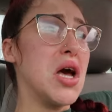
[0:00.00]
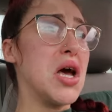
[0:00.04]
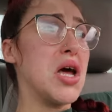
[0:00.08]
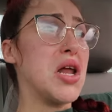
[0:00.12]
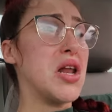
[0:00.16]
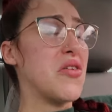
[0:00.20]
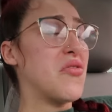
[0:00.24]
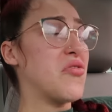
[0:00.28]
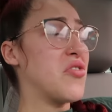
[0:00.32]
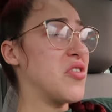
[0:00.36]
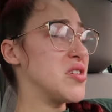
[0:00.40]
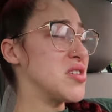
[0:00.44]

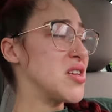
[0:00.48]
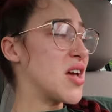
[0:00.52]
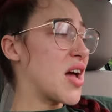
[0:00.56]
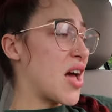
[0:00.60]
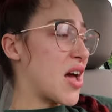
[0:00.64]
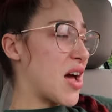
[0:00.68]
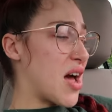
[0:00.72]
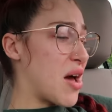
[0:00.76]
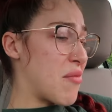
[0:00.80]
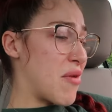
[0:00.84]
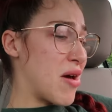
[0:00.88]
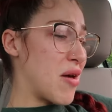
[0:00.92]
And it feels like
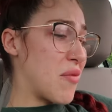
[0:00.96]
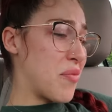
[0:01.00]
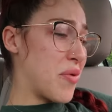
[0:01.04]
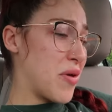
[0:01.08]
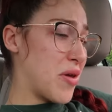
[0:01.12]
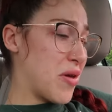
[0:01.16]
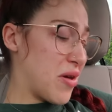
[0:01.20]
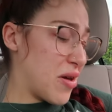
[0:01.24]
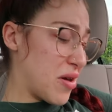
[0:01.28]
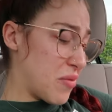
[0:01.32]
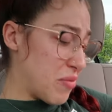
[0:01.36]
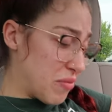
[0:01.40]
I got my,
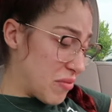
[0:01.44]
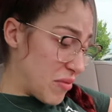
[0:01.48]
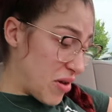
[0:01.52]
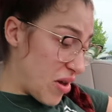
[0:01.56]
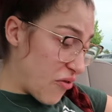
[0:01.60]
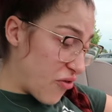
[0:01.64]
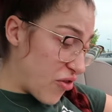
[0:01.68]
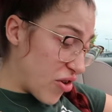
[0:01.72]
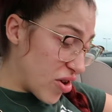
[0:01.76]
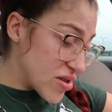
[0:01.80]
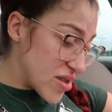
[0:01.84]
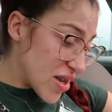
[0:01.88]

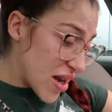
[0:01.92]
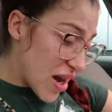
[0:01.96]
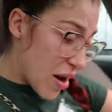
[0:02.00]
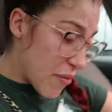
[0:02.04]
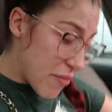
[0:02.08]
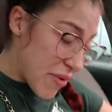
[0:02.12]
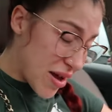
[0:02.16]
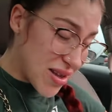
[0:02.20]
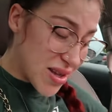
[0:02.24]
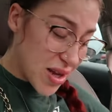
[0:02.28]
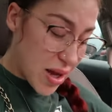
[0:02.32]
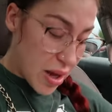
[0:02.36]
it feels like
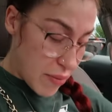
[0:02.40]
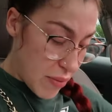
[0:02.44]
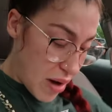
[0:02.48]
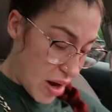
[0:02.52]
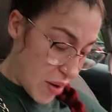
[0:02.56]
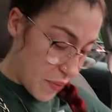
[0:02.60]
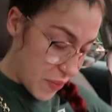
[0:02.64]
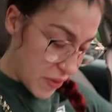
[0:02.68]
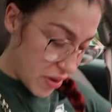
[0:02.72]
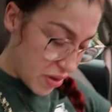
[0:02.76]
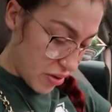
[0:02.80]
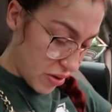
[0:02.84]
I'm about to get
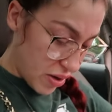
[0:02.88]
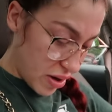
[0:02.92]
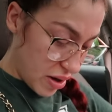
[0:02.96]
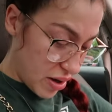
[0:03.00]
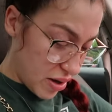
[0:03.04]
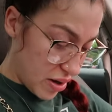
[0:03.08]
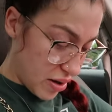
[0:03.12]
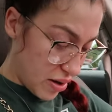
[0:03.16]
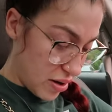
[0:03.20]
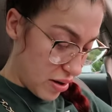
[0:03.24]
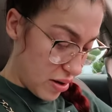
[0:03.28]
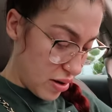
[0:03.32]
my
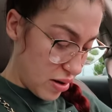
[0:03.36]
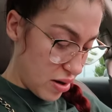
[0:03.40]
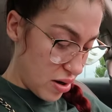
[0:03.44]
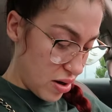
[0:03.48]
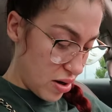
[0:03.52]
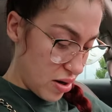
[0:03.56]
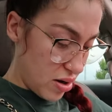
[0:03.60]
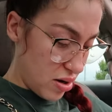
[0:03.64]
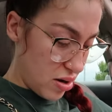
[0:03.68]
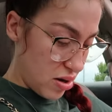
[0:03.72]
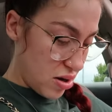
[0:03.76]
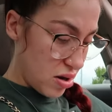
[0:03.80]
period.
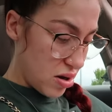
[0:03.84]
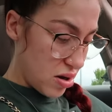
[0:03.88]
I